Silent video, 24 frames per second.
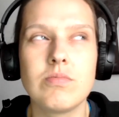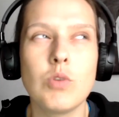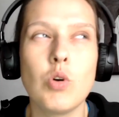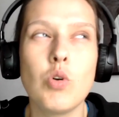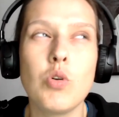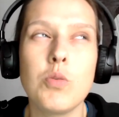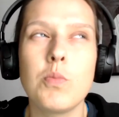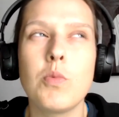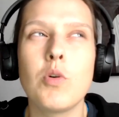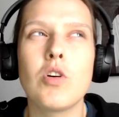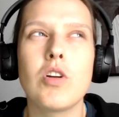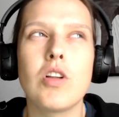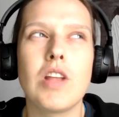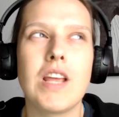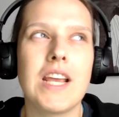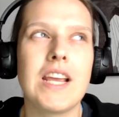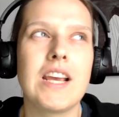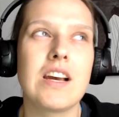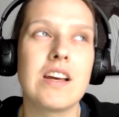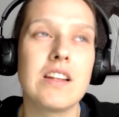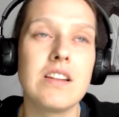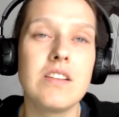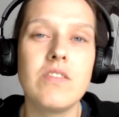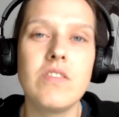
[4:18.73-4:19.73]
or more
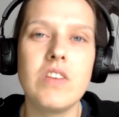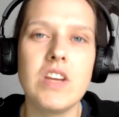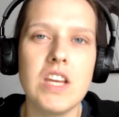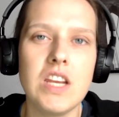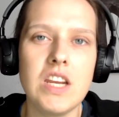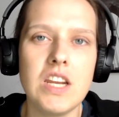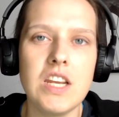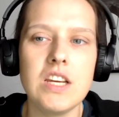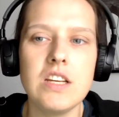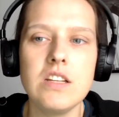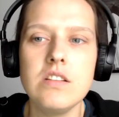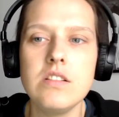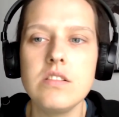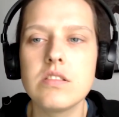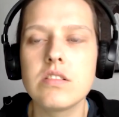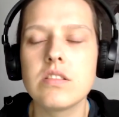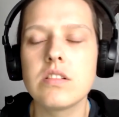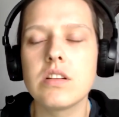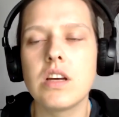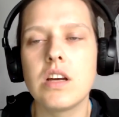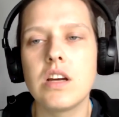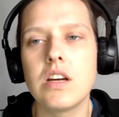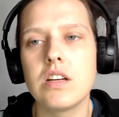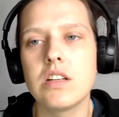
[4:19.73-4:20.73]
like convenient
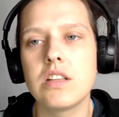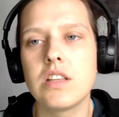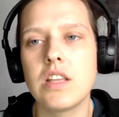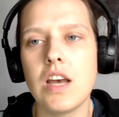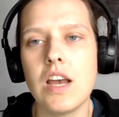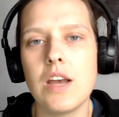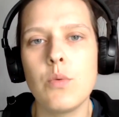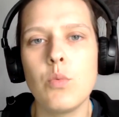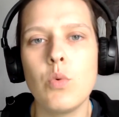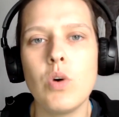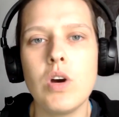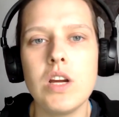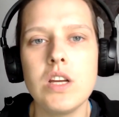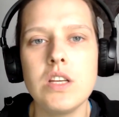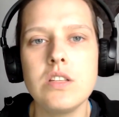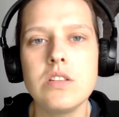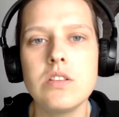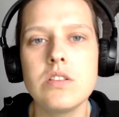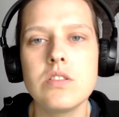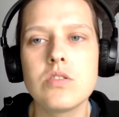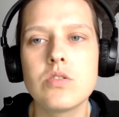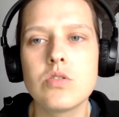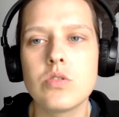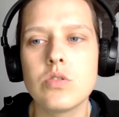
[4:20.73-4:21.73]
time
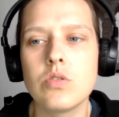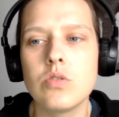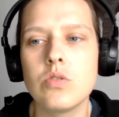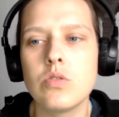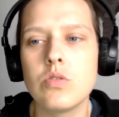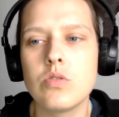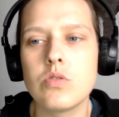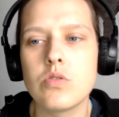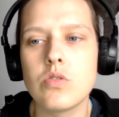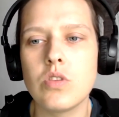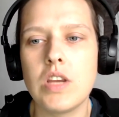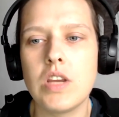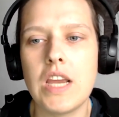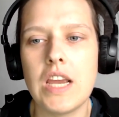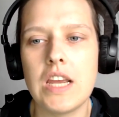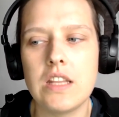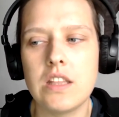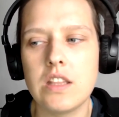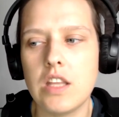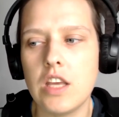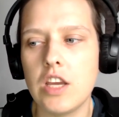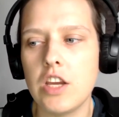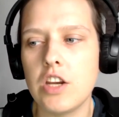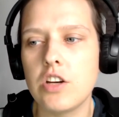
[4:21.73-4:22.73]
wise to get
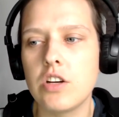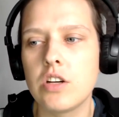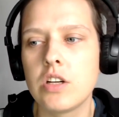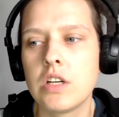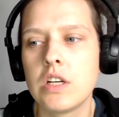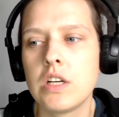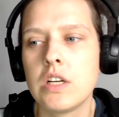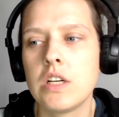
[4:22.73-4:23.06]
there.